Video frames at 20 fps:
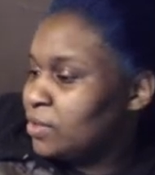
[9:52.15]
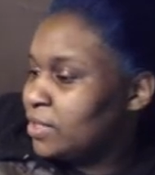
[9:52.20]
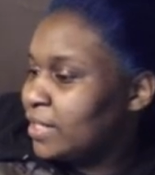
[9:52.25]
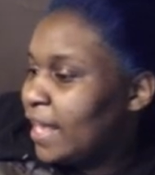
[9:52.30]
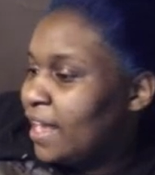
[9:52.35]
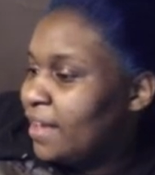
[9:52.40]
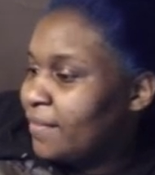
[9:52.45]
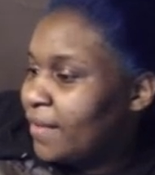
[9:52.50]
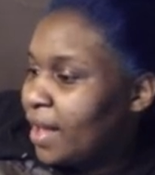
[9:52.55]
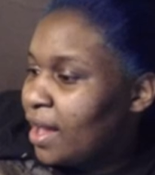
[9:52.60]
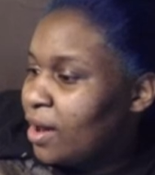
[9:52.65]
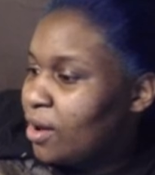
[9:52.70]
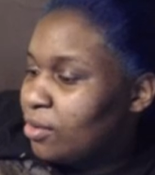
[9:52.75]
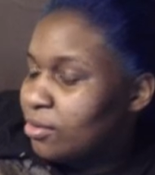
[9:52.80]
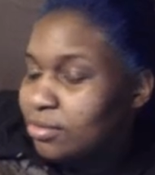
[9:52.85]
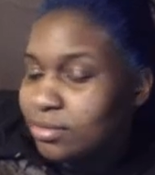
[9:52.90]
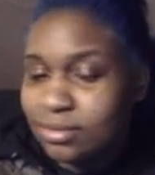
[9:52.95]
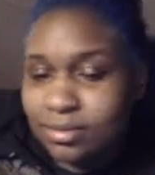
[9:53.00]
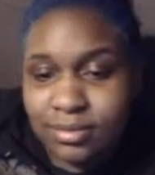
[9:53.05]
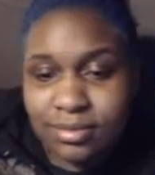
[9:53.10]
gave out.
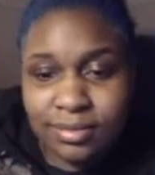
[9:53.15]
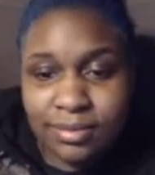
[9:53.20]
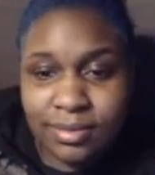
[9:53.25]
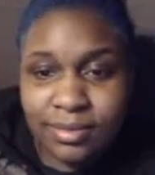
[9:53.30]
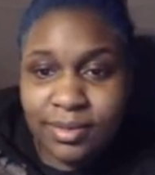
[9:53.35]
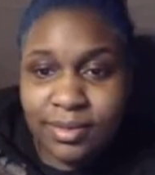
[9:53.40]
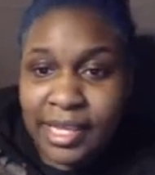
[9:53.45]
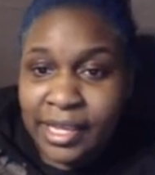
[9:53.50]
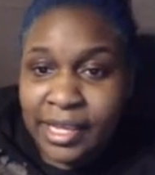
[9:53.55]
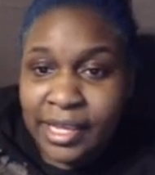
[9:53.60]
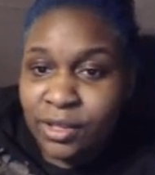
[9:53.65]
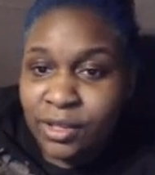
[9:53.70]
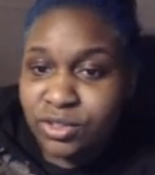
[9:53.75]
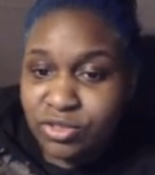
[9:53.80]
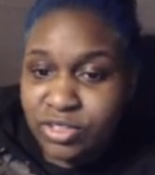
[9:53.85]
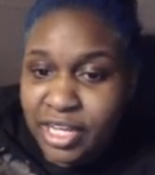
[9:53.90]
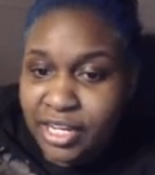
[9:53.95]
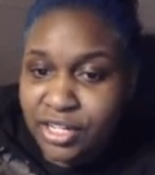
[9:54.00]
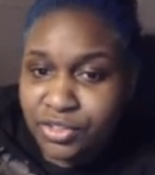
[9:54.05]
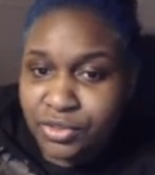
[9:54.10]
Heels are
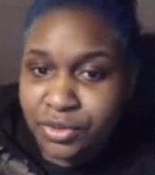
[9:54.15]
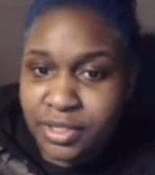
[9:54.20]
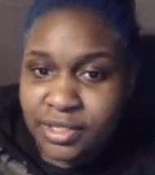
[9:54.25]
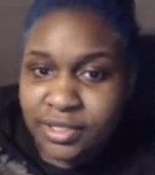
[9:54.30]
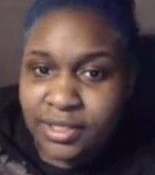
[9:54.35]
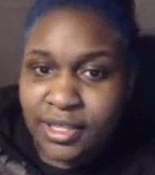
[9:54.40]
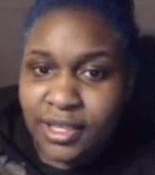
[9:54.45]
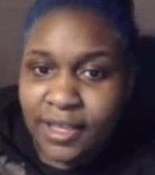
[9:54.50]
dangerous.